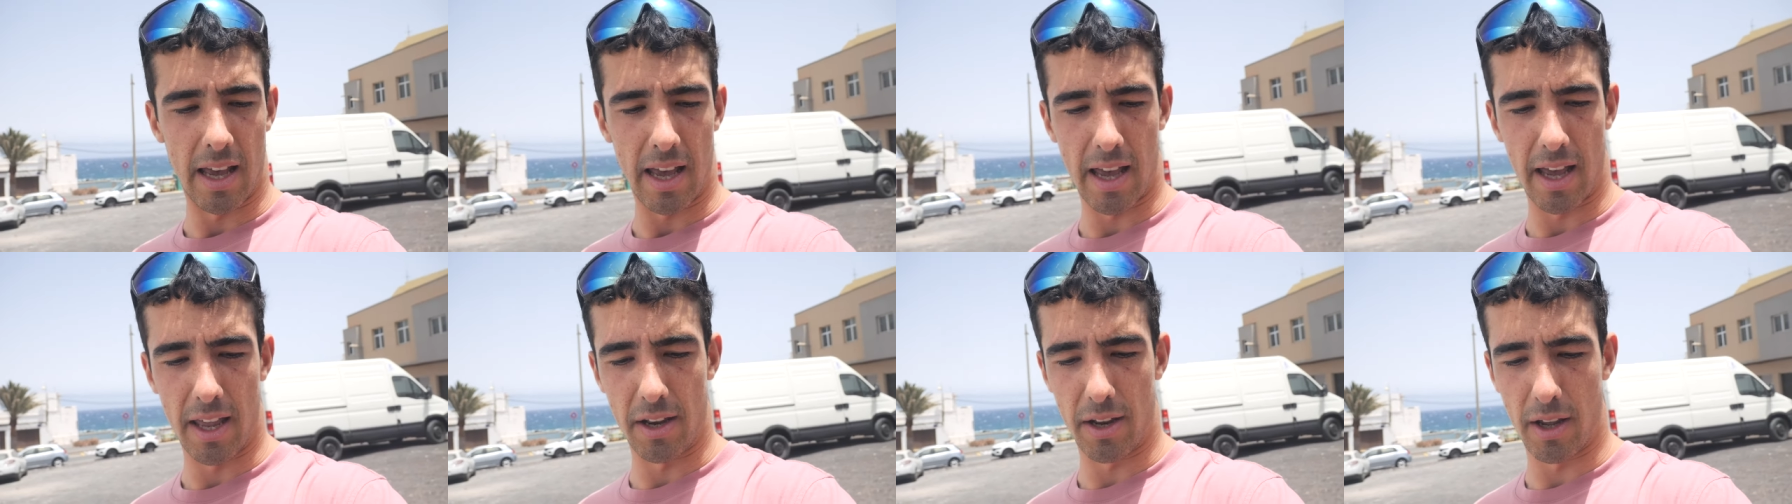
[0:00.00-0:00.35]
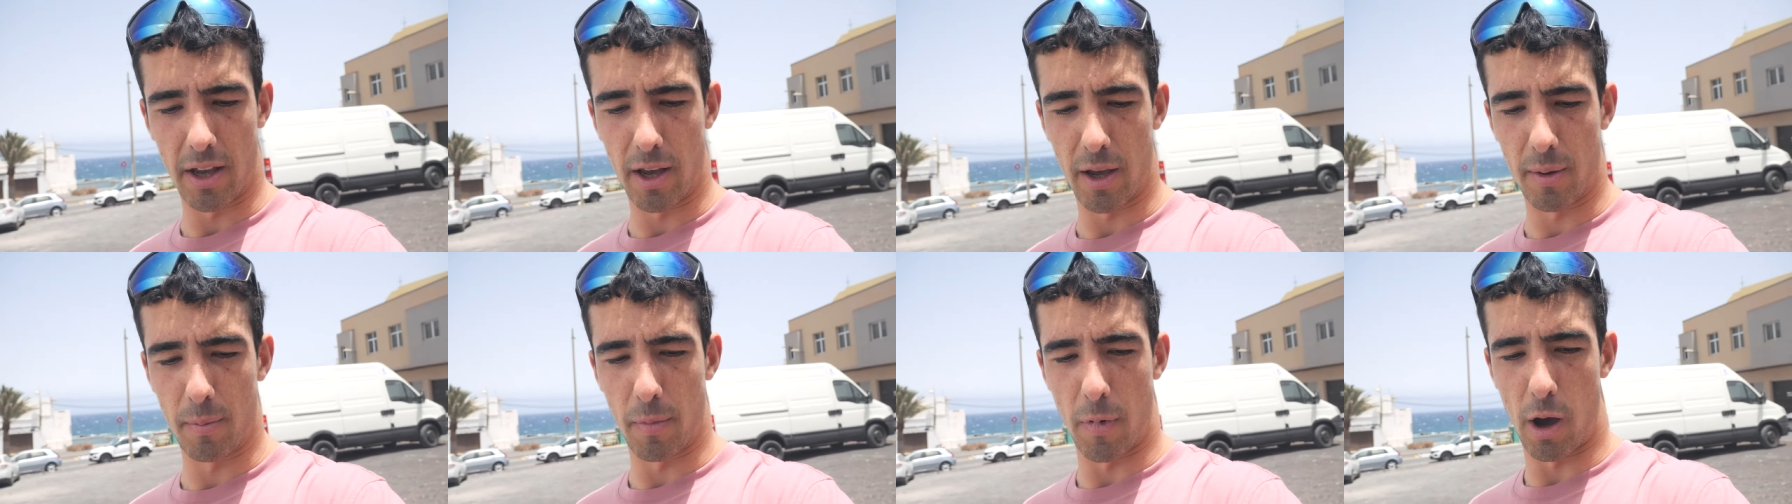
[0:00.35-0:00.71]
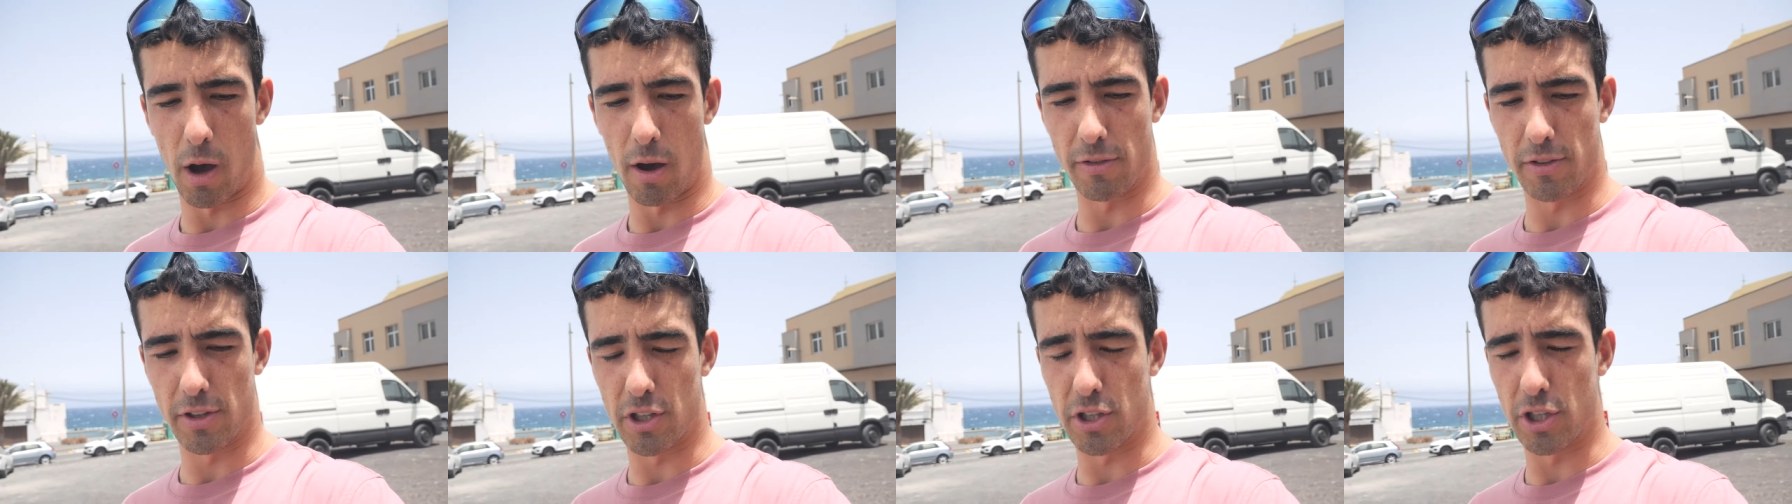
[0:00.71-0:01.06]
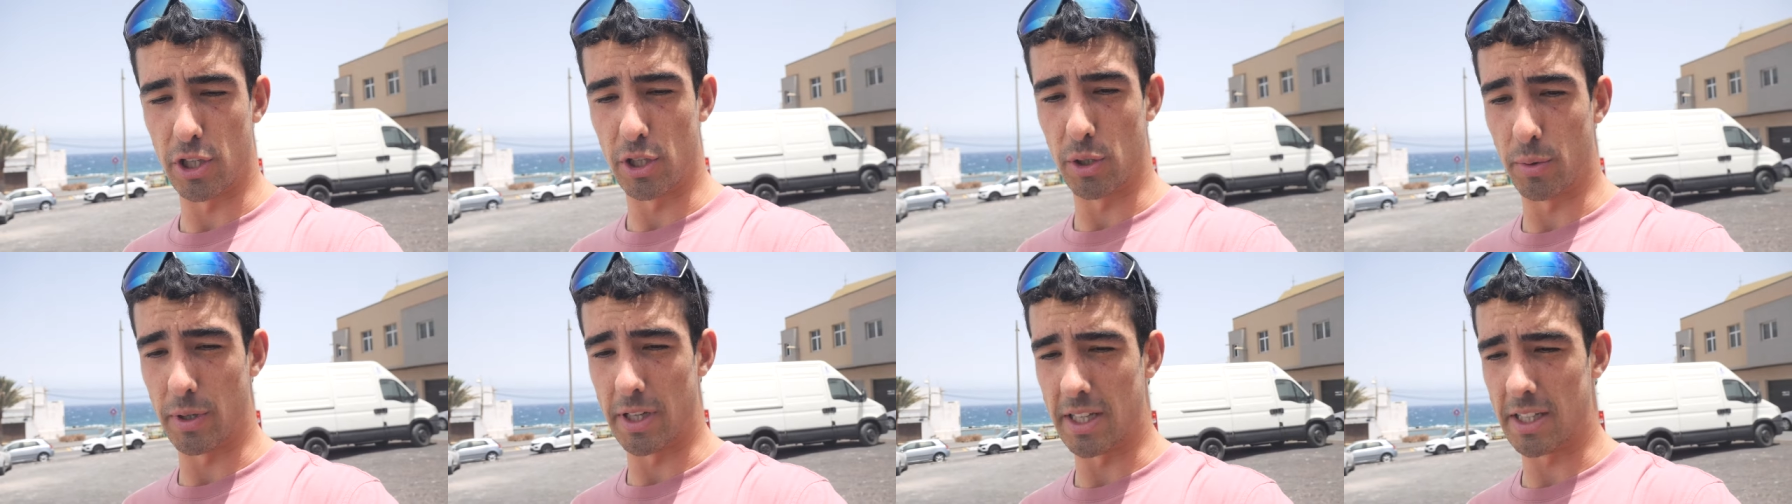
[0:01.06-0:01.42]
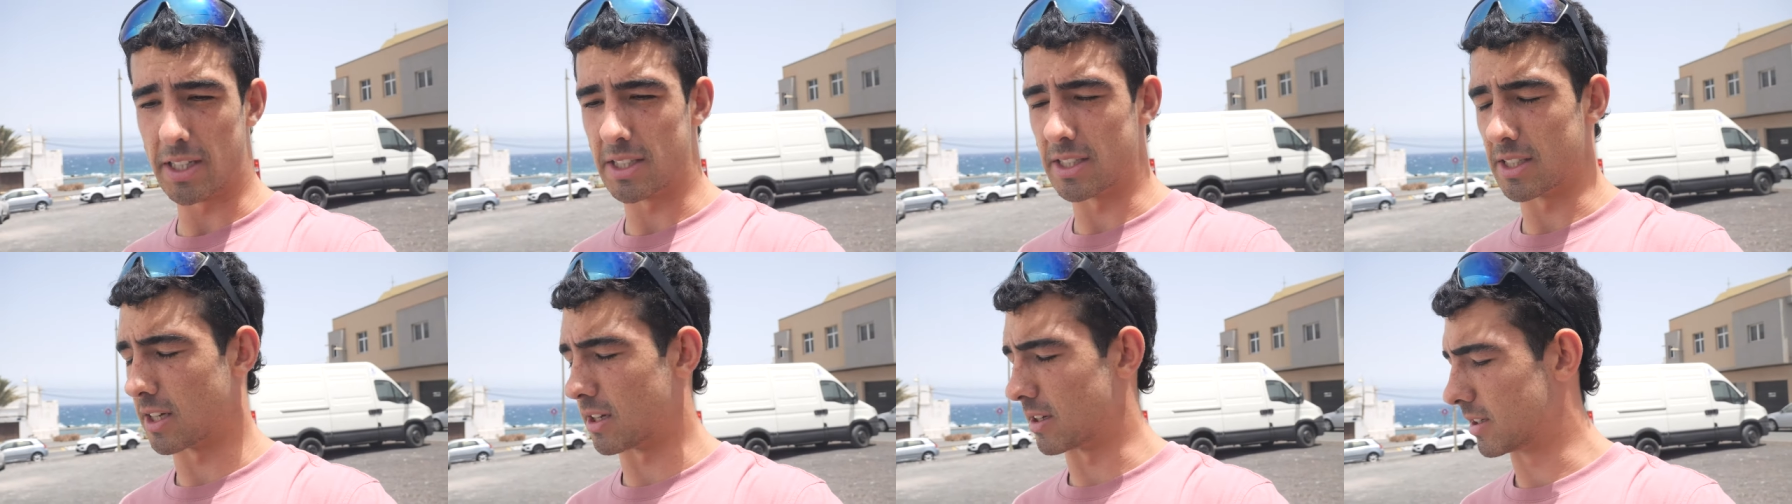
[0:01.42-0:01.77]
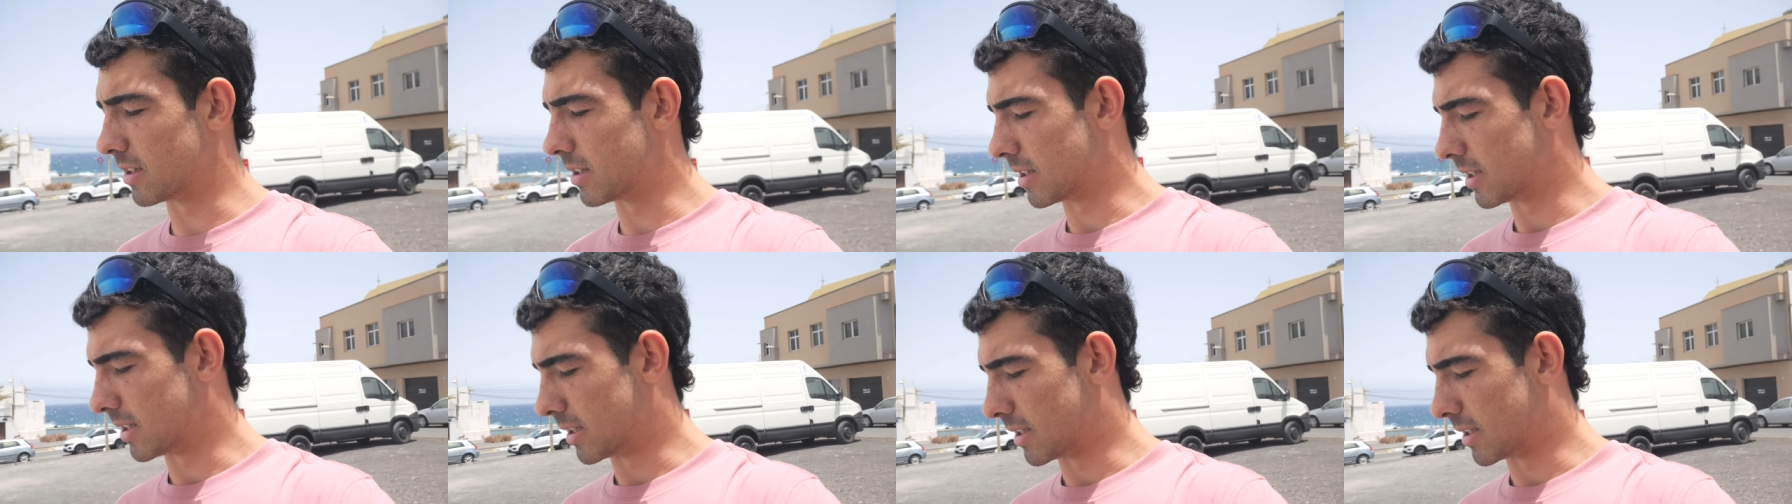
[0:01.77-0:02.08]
and um, after two weeks you know